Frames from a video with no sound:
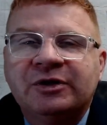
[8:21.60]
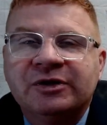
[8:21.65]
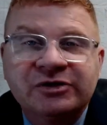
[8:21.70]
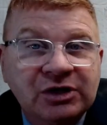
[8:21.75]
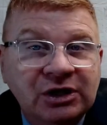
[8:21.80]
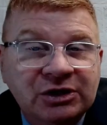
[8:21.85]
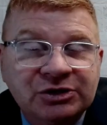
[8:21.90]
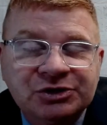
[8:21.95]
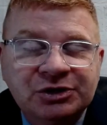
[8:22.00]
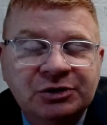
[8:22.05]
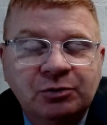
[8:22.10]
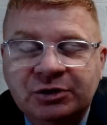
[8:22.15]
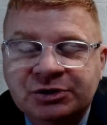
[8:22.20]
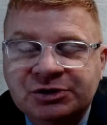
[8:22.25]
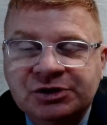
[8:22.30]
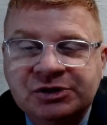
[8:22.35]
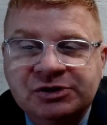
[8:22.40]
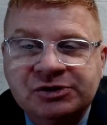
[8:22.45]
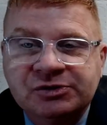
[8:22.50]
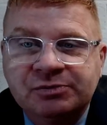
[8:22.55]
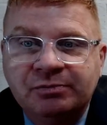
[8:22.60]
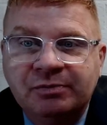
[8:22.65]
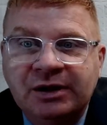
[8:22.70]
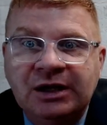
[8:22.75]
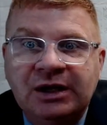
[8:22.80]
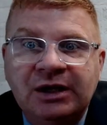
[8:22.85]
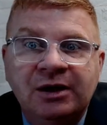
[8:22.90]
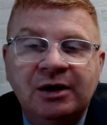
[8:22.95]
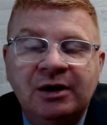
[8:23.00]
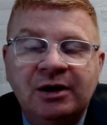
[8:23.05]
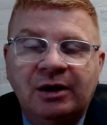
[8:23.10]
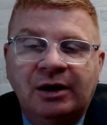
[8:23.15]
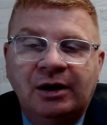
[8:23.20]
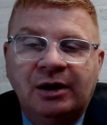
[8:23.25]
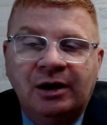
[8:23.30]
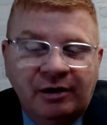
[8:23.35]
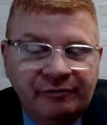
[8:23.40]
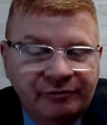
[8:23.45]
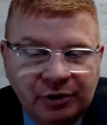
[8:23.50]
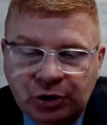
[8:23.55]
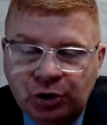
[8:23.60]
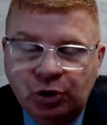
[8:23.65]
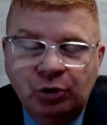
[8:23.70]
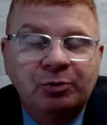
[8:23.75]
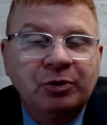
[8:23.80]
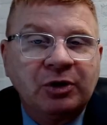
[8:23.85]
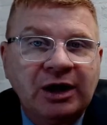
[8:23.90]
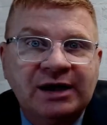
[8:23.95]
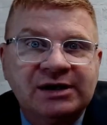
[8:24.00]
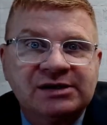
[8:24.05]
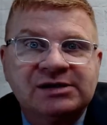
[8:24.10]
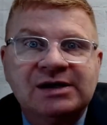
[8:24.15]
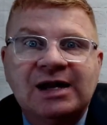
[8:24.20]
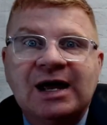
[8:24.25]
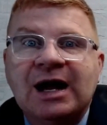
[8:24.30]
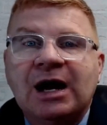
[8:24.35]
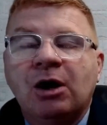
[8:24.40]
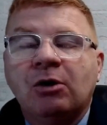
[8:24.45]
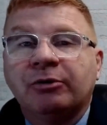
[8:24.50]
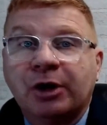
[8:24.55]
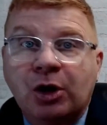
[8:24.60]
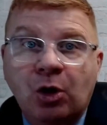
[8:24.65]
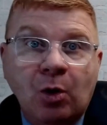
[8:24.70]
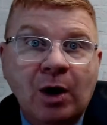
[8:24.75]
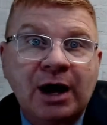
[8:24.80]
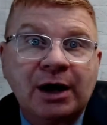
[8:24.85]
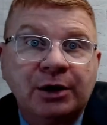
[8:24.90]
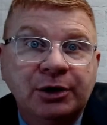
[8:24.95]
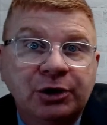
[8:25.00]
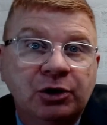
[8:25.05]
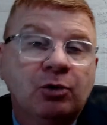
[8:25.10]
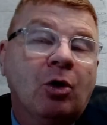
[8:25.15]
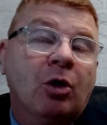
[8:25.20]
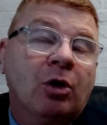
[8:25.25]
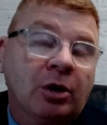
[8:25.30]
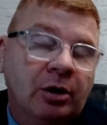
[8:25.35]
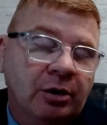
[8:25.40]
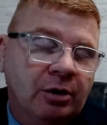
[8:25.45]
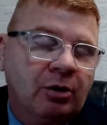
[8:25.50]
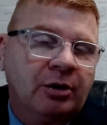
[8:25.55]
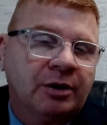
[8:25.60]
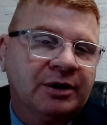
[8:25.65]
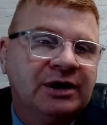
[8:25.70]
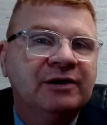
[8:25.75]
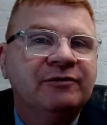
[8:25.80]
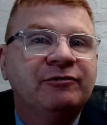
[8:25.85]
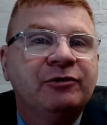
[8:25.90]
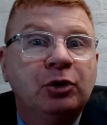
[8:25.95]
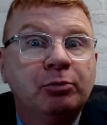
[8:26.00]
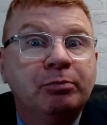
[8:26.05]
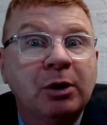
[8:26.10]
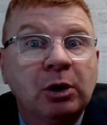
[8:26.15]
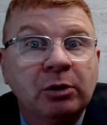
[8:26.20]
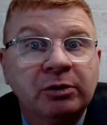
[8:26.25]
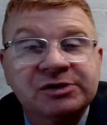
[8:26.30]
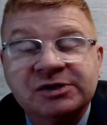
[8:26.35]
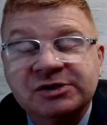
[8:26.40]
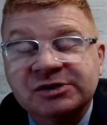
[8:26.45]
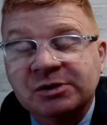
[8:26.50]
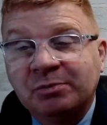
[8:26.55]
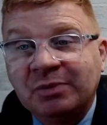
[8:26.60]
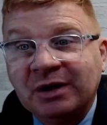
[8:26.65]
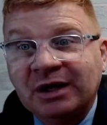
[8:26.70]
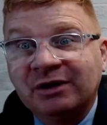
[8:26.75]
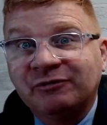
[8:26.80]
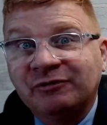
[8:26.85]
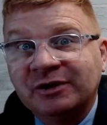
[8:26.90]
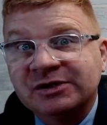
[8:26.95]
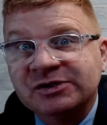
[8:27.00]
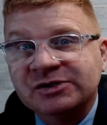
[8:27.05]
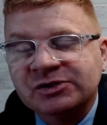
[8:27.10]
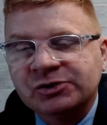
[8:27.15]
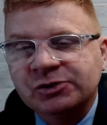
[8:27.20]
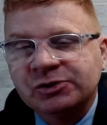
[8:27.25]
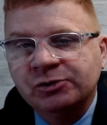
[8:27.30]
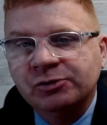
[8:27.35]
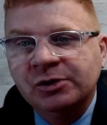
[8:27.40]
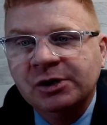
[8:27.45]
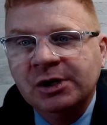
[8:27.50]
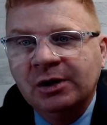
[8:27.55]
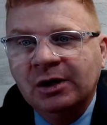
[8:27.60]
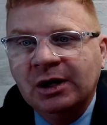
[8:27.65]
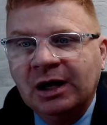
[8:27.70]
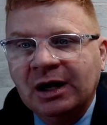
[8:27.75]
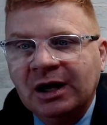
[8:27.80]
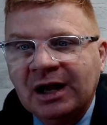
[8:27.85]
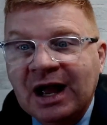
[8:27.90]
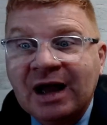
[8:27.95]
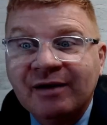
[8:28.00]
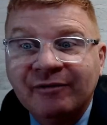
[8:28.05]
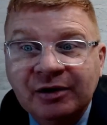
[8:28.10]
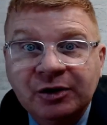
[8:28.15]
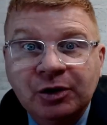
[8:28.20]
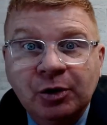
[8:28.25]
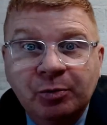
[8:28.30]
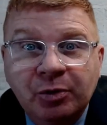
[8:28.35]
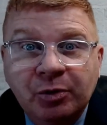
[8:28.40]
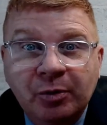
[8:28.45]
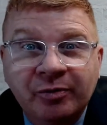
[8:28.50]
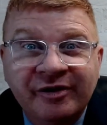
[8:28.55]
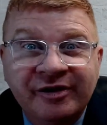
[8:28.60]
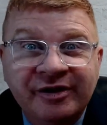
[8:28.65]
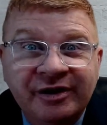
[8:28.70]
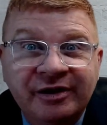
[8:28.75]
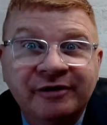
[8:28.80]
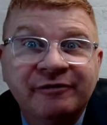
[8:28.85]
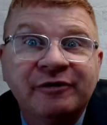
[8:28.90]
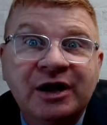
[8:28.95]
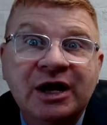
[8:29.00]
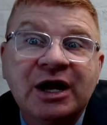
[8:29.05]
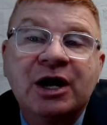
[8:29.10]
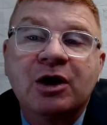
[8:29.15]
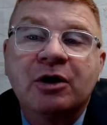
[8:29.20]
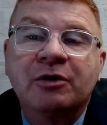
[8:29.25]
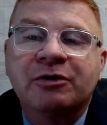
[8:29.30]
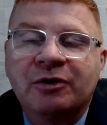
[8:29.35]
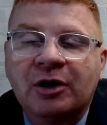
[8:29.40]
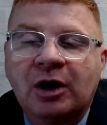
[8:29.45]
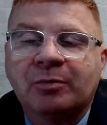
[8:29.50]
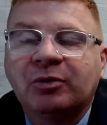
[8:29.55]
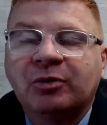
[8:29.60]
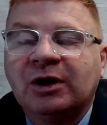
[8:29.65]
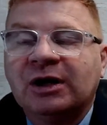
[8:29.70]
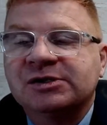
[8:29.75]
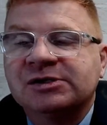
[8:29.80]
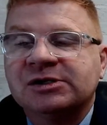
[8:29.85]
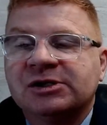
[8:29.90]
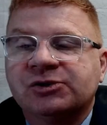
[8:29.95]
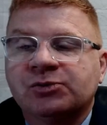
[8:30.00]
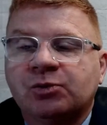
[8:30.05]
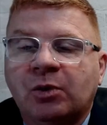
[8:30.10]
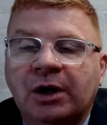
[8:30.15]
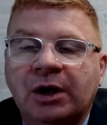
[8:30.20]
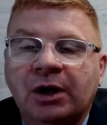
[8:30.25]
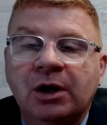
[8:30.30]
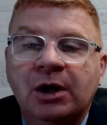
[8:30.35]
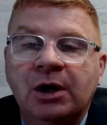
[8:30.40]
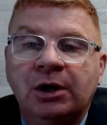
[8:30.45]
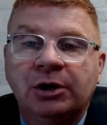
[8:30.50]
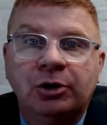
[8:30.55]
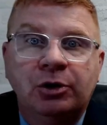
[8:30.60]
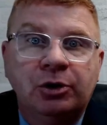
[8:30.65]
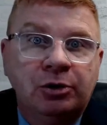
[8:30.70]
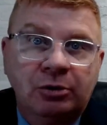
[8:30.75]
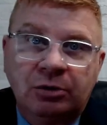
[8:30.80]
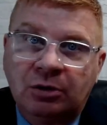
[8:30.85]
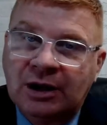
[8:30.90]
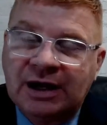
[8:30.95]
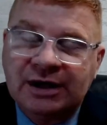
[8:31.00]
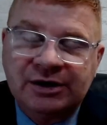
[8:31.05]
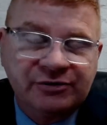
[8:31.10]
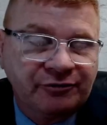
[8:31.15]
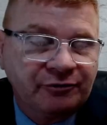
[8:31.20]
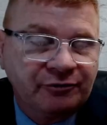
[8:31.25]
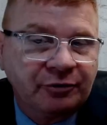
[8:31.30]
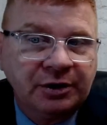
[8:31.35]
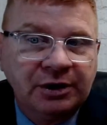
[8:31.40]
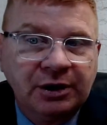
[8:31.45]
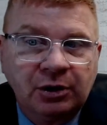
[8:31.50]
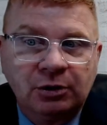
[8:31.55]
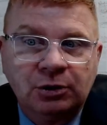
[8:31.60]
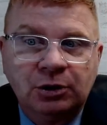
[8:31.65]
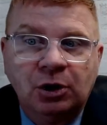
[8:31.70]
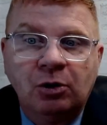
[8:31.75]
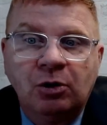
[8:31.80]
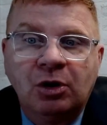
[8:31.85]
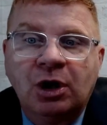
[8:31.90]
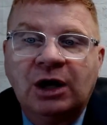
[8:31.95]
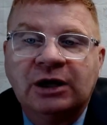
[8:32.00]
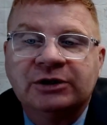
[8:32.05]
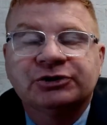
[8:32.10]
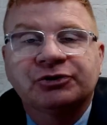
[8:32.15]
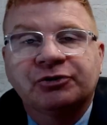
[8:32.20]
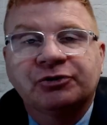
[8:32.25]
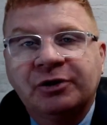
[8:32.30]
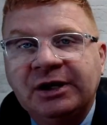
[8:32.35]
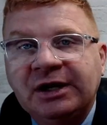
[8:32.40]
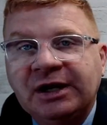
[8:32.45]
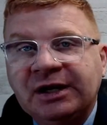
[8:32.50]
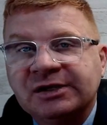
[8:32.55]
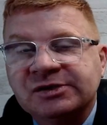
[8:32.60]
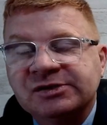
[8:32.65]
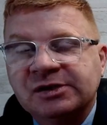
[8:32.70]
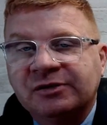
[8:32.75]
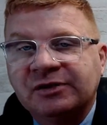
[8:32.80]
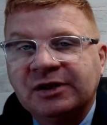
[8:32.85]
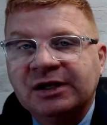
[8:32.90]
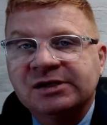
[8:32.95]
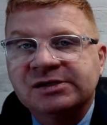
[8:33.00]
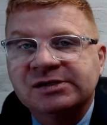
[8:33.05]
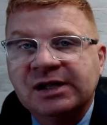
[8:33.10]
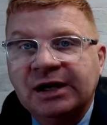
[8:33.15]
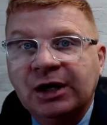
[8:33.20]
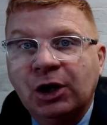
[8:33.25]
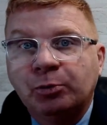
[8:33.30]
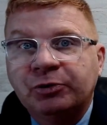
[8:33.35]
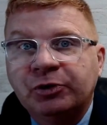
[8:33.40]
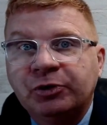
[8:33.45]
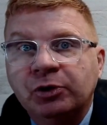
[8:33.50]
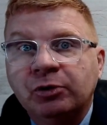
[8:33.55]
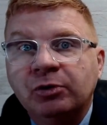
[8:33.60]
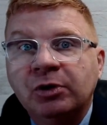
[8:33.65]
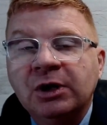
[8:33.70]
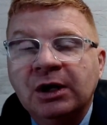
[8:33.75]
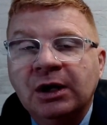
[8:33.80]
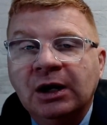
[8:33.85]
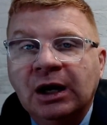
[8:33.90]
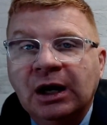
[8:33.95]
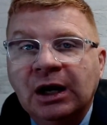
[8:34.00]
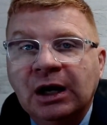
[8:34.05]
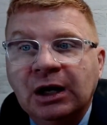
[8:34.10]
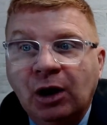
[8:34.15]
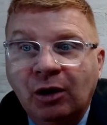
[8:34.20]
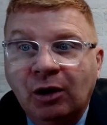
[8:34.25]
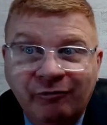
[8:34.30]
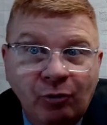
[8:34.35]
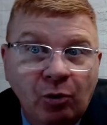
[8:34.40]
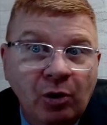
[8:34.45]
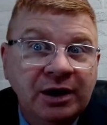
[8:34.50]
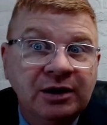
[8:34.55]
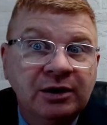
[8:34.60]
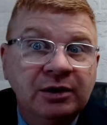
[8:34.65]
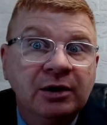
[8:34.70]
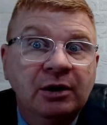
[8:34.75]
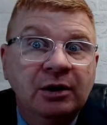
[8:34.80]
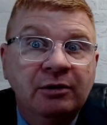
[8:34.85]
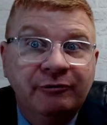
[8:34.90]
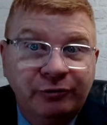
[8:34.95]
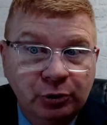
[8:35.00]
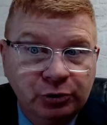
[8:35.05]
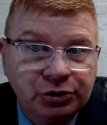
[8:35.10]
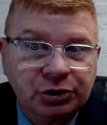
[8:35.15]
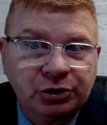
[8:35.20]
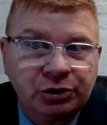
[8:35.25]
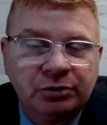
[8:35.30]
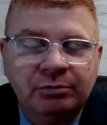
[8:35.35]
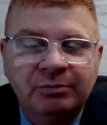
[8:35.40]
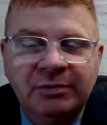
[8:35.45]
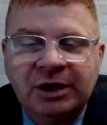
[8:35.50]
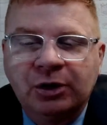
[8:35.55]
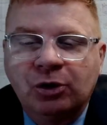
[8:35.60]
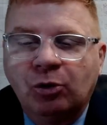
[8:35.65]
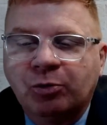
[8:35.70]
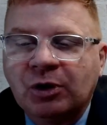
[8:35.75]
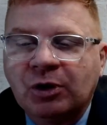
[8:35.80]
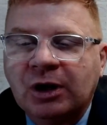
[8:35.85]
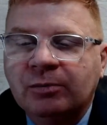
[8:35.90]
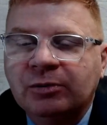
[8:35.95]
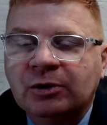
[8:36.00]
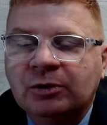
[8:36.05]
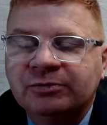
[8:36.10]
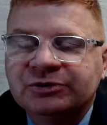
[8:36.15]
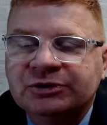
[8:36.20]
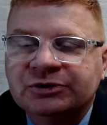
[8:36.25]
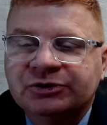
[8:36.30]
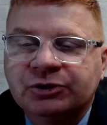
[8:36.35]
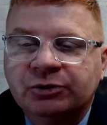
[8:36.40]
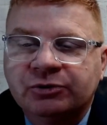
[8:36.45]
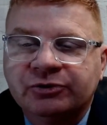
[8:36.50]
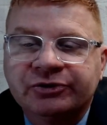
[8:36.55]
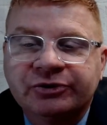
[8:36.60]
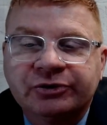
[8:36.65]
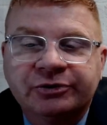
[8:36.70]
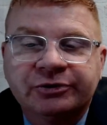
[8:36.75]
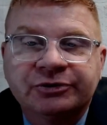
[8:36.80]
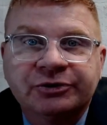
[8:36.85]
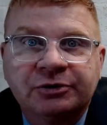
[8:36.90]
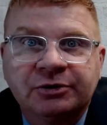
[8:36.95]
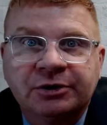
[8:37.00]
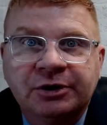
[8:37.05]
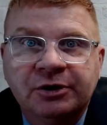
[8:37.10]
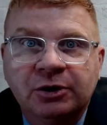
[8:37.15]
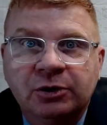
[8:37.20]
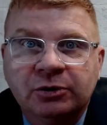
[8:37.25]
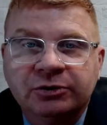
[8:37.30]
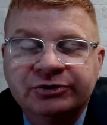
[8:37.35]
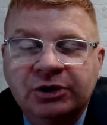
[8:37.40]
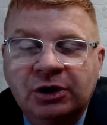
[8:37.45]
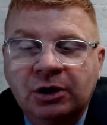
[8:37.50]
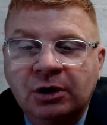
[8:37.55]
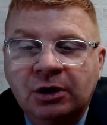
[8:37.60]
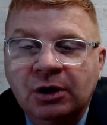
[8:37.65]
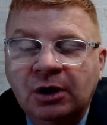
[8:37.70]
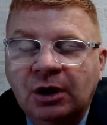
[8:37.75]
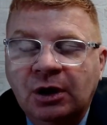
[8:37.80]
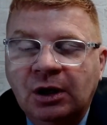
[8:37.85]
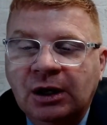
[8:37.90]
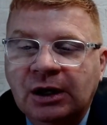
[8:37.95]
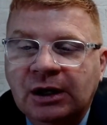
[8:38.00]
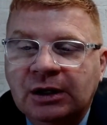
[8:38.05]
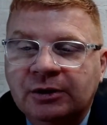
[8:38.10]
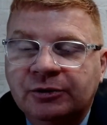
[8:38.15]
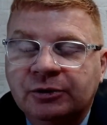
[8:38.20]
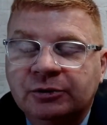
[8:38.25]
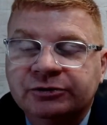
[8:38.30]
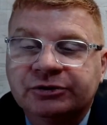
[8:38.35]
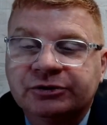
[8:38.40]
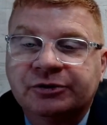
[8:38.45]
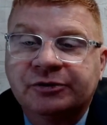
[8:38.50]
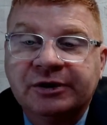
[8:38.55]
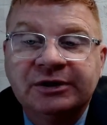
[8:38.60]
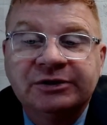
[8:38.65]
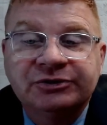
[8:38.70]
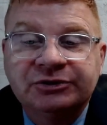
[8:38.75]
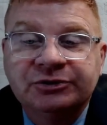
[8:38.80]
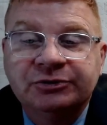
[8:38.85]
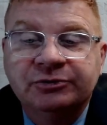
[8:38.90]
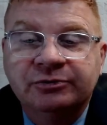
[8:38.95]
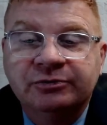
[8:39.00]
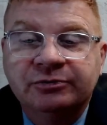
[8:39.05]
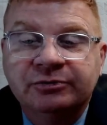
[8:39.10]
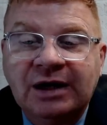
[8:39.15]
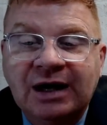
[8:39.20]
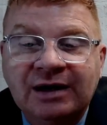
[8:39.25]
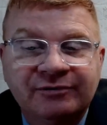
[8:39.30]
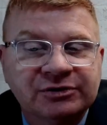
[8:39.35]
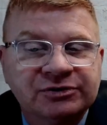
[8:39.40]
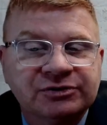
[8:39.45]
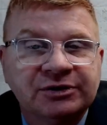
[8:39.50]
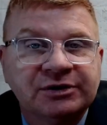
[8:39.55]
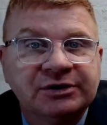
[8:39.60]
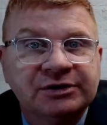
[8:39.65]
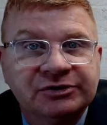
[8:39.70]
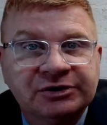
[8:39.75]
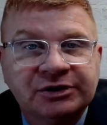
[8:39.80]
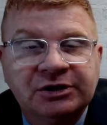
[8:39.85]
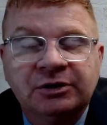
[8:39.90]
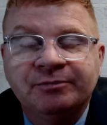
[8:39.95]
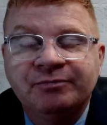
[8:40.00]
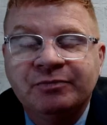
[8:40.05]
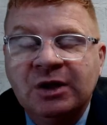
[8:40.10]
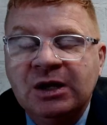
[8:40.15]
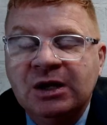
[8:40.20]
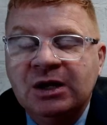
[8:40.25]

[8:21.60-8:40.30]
discussion, which is many of the new plans now require you or give you bonuses and benefits to having the preventative care thought process where you utilize free or low cost screenings and things that help you avoid future medical problems. And so certainly those are things to obviously consider.